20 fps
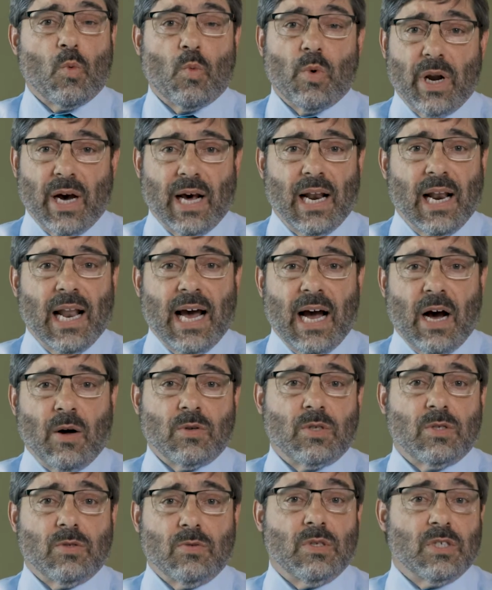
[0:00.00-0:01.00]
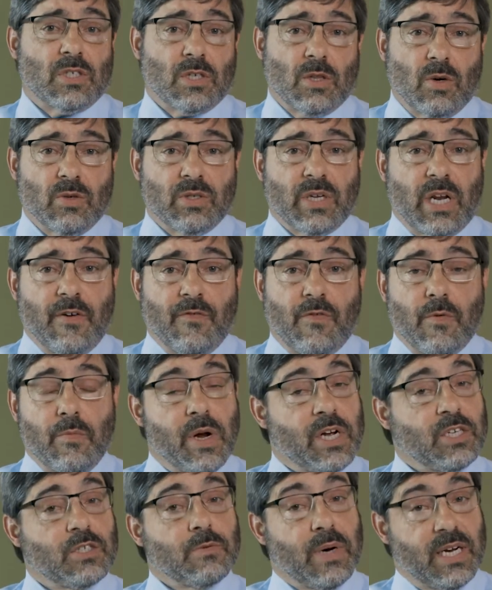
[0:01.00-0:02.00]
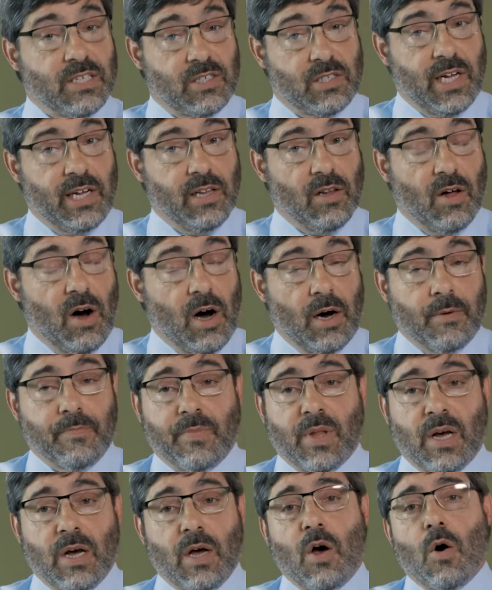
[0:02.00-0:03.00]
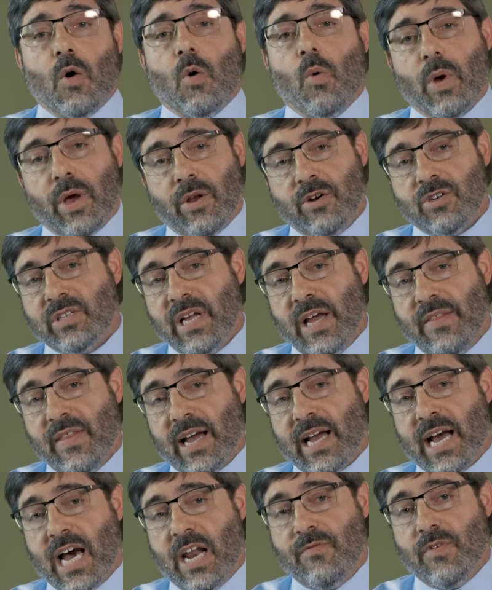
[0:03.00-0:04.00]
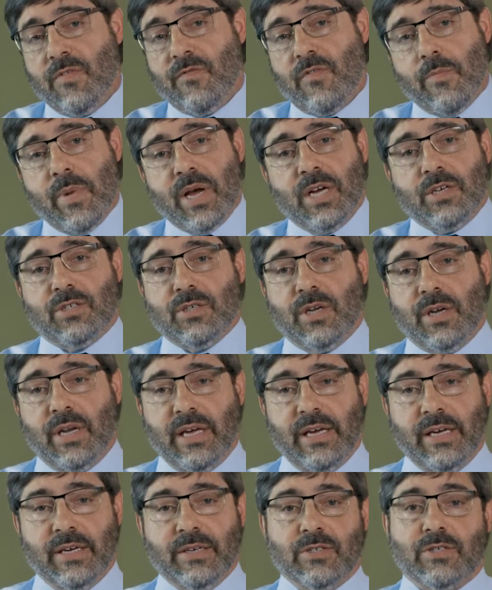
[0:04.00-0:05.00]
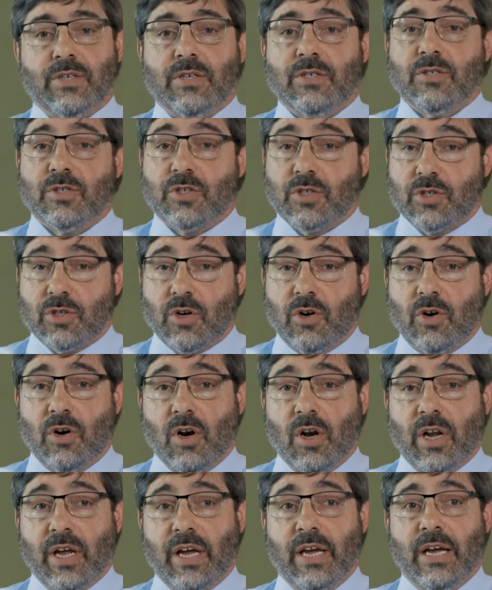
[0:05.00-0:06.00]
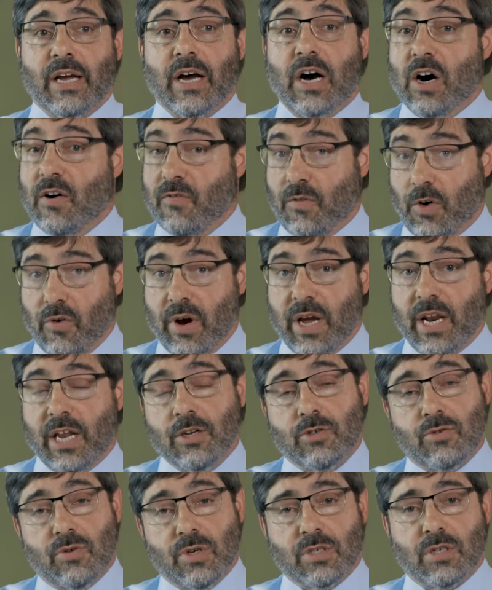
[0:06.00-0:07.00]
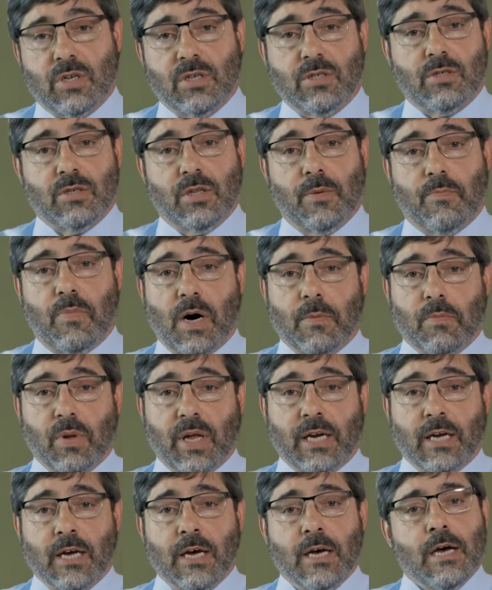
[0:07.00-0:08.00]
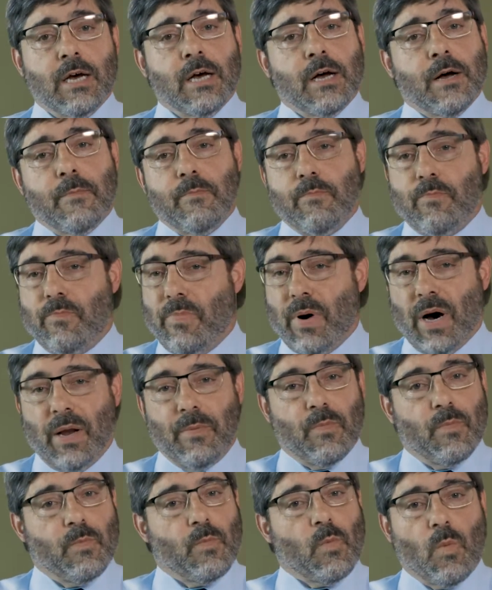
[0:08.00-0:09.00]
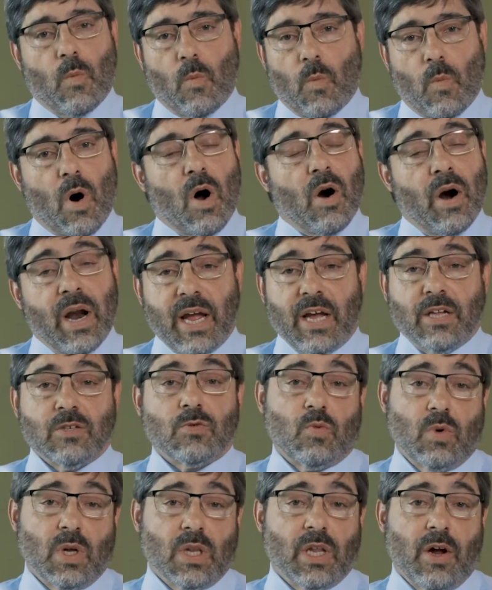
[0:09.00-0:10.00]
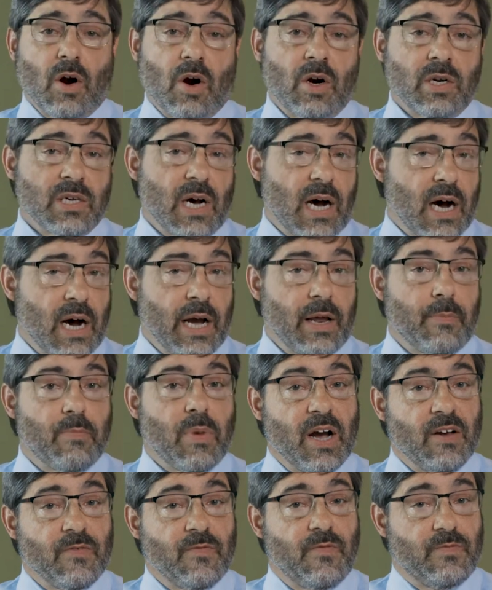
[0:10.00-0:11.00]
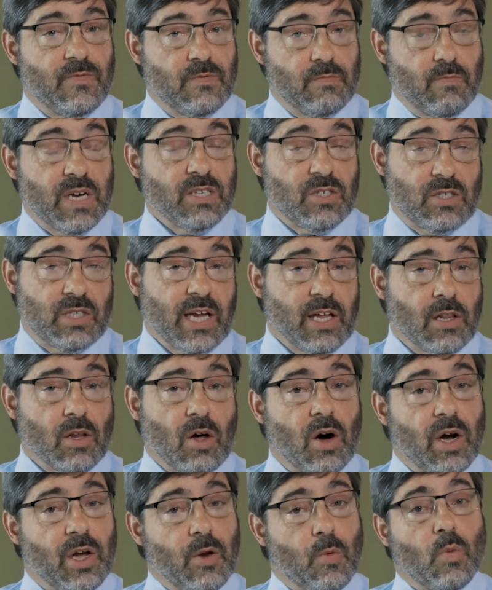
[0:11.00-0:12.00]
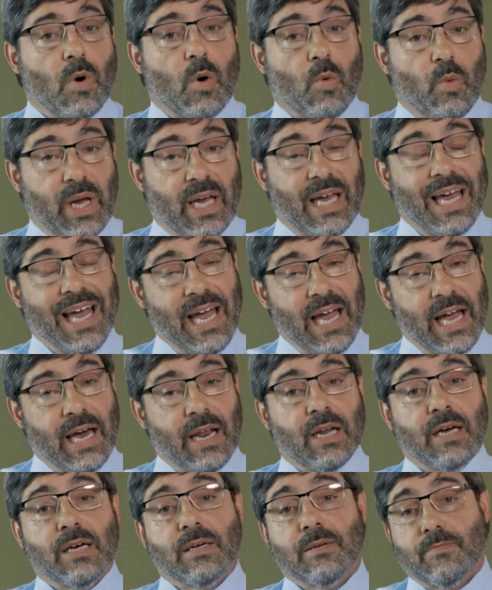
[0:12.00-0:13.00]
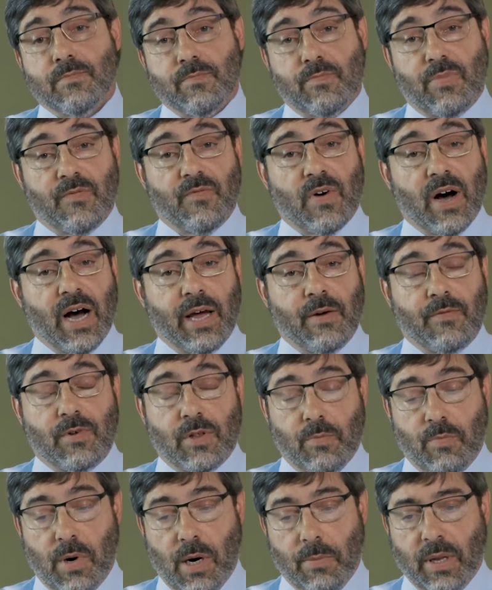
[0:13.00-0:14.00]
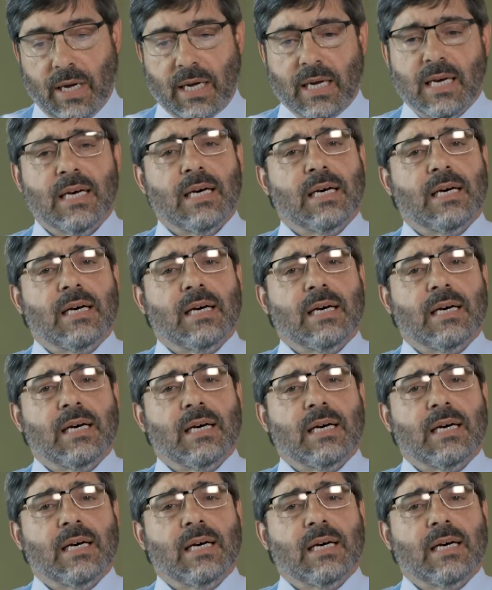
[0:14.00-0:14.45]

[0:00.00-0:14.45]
We're not allowed to disclose that information by state law. We understand that kind of information is certainly of great interest to the public, but our hands really are tied by state law in what we can provide to the public.